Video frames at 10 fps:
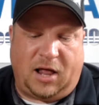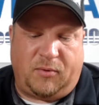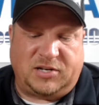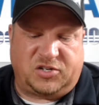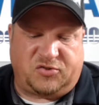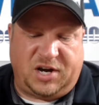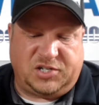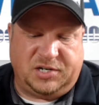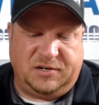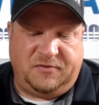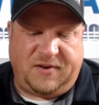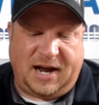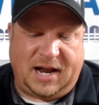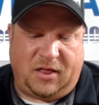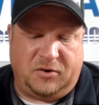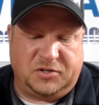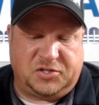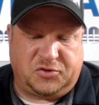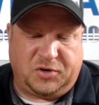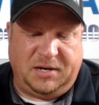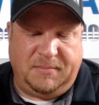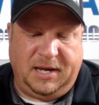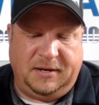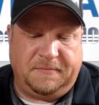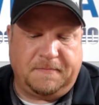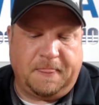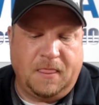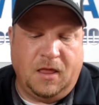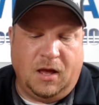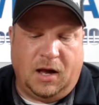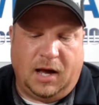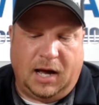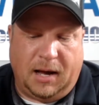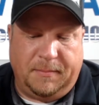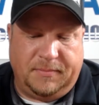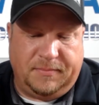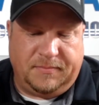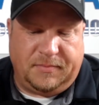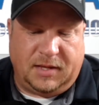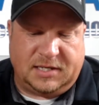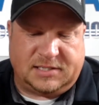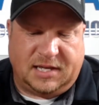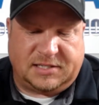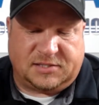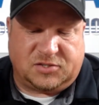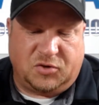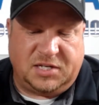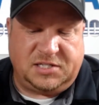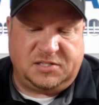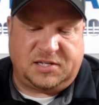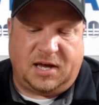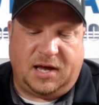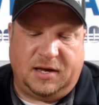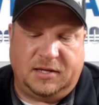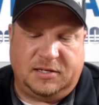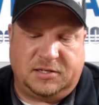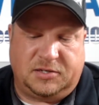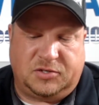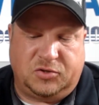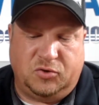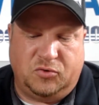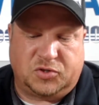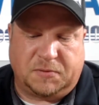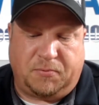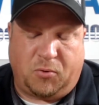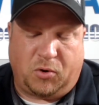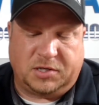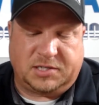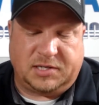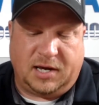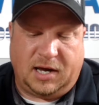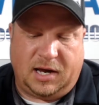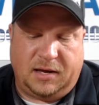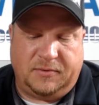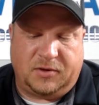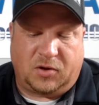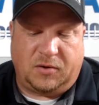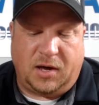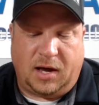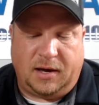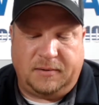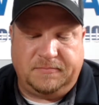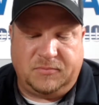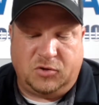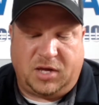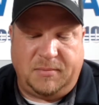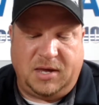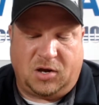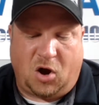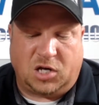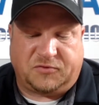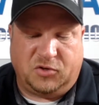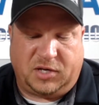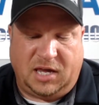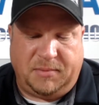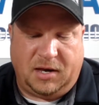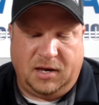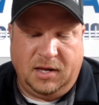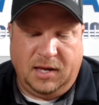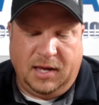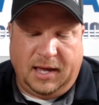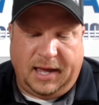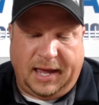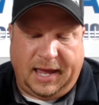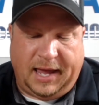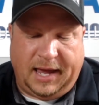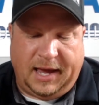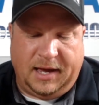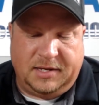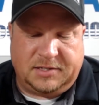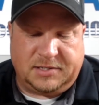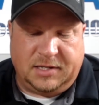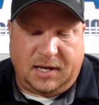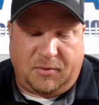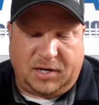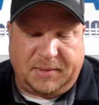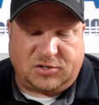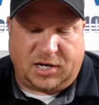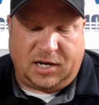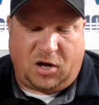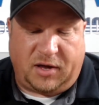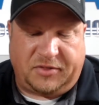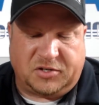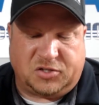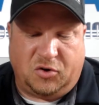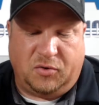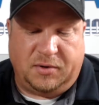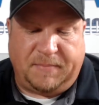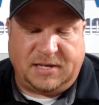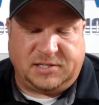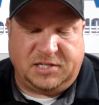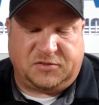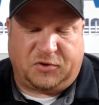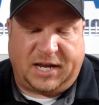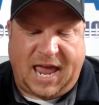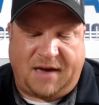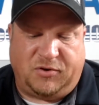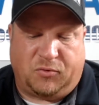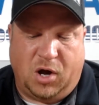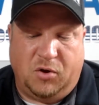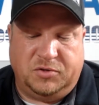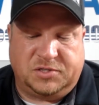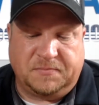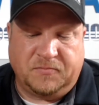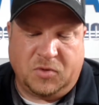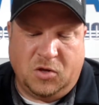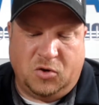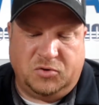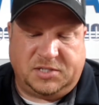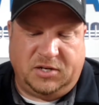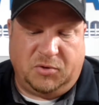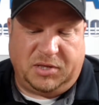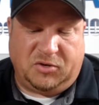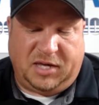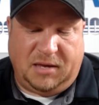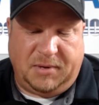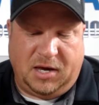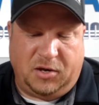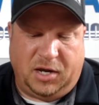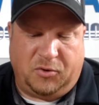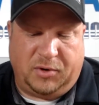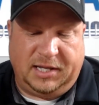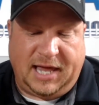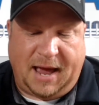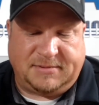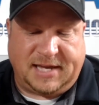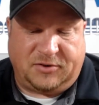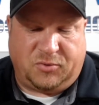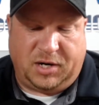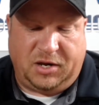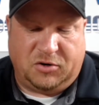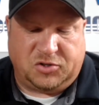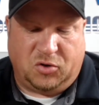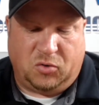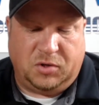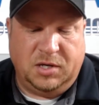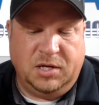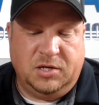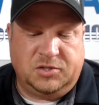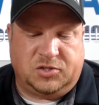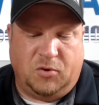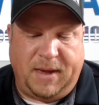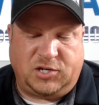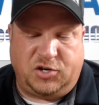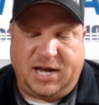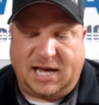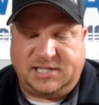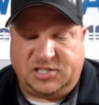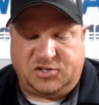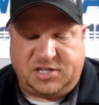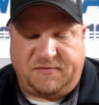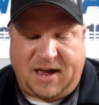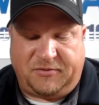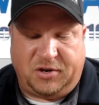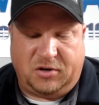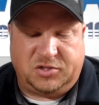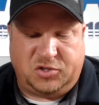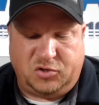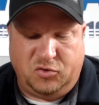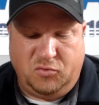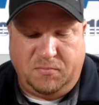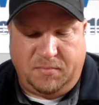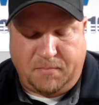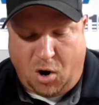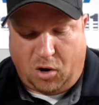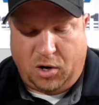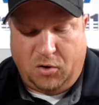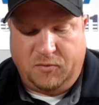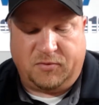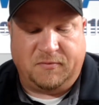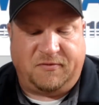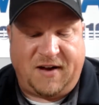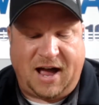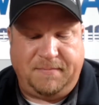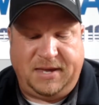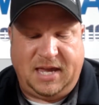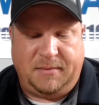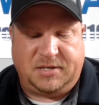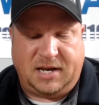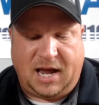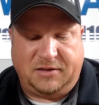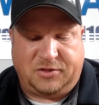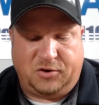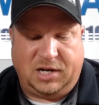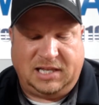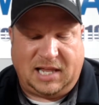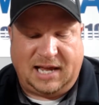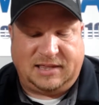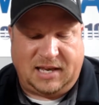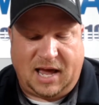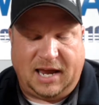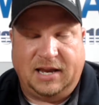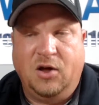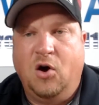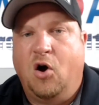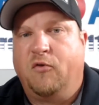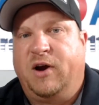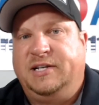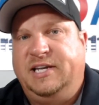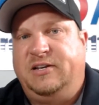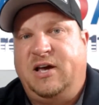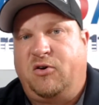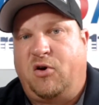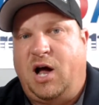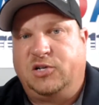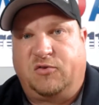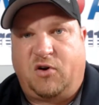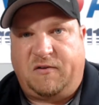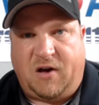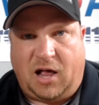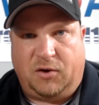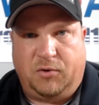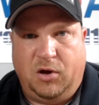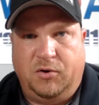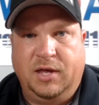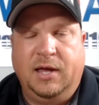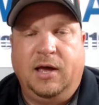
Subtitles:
registration, $5 street meet. Like I said, so this is to support the leukemia, cause for leukemia, and I want to make sure I get all out there. So basically this is for Gavin Rhodes, who is dealing with leukemia and relapse at 20 years old. So make sure you guys get yourself out there tomorrow from 5 p.m. to 9:30, Light the Night, over at Detail Garage over off Holland Road.